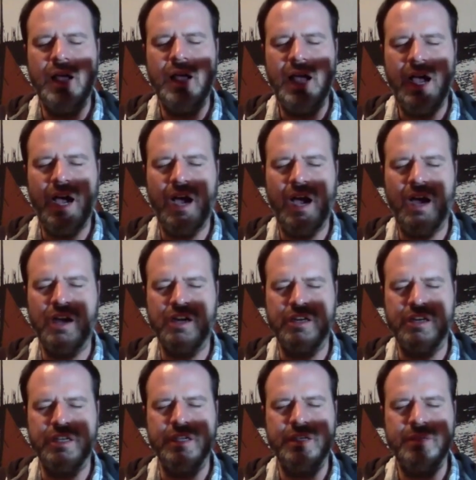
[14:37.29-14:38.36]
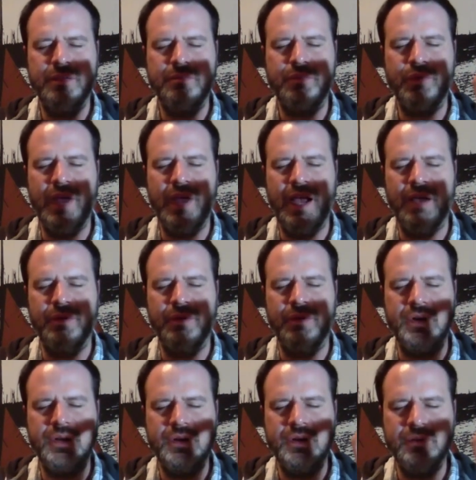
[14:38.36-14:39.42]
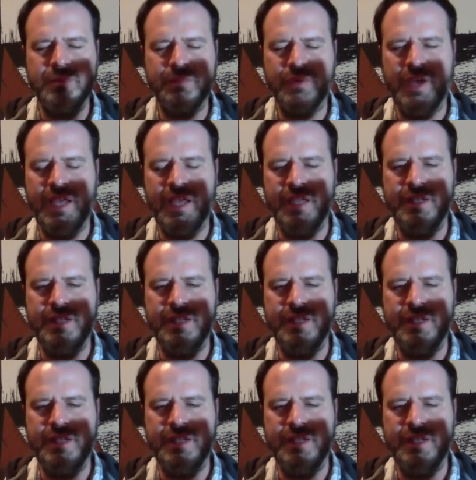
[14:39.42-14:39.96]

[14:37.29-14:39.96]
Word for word: hard brown bread